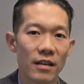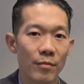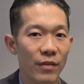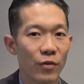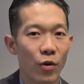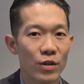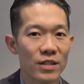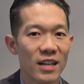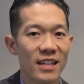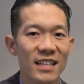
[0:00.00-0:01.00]
But of
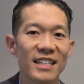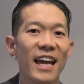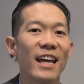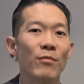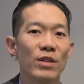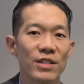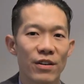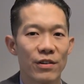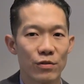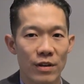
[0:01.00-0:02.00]
course, this came with
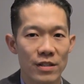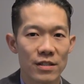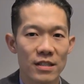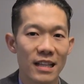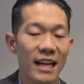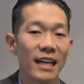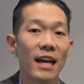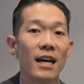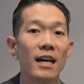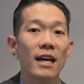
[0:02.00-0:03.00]
serious risks like
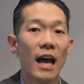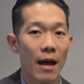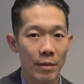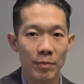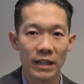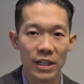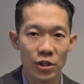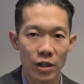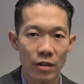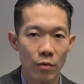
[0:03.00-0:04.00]

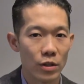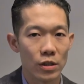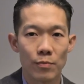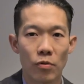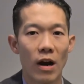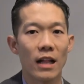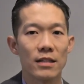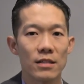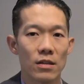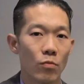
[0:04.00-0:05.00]
hemiplegia, which is
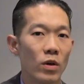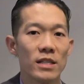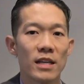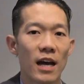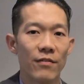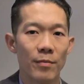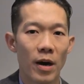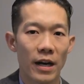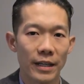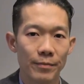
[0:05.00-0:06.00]
paralysis on one side of the
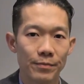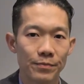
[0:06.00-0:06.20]
body.